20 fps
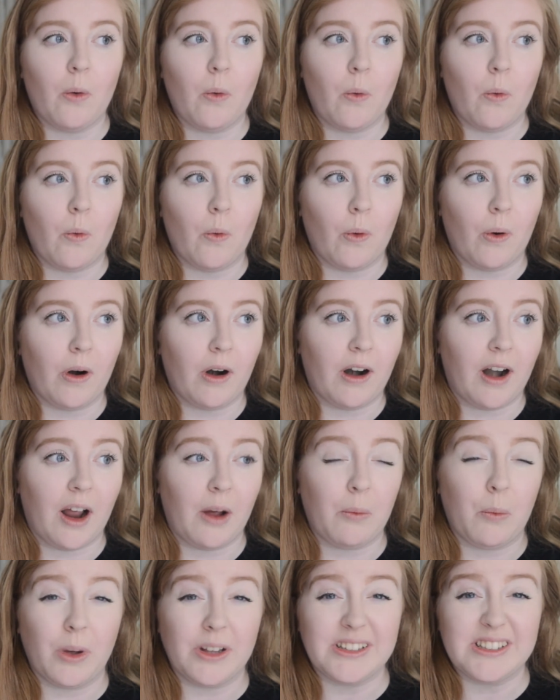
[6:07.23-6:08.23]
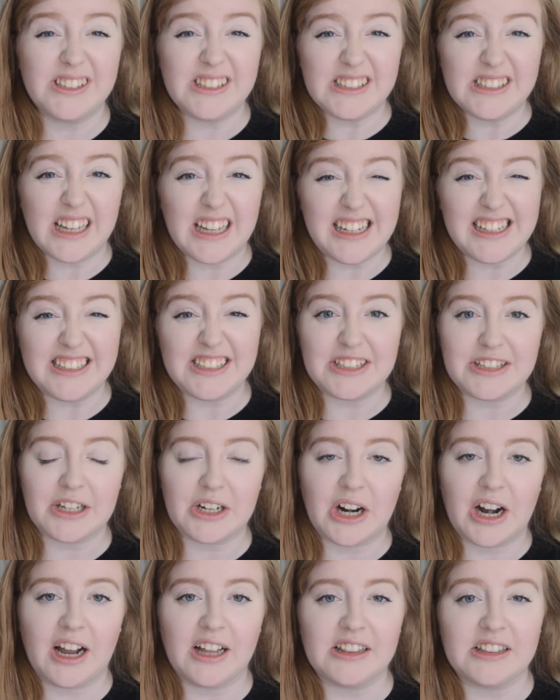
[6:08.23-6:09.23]
or at what stage they're
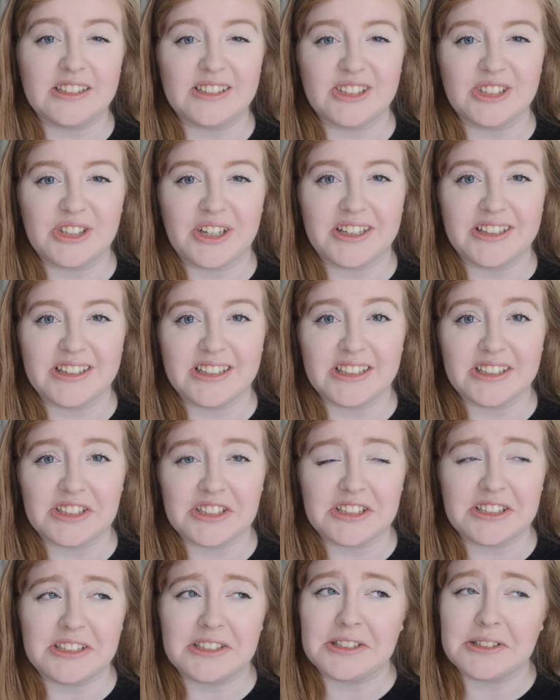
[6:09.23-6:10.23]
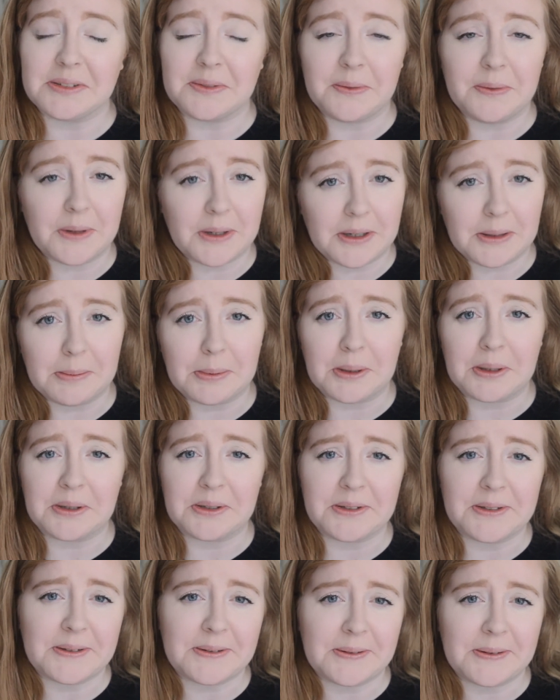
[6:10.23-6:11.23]
at in their transition. It's a very
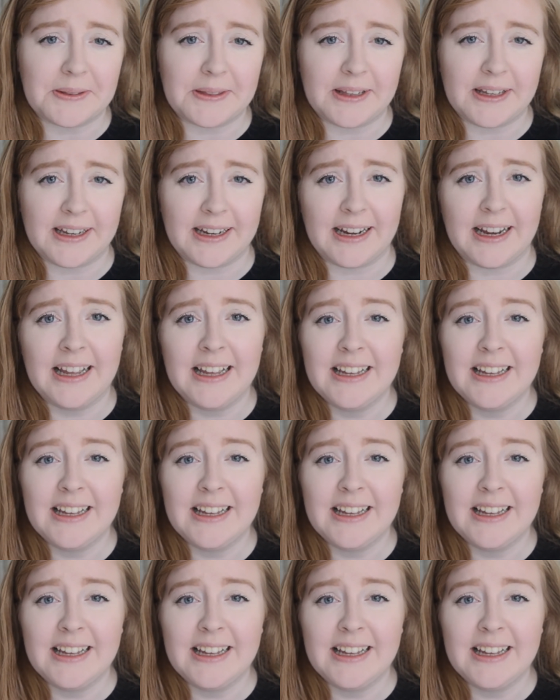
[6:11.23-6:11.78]
personal thing.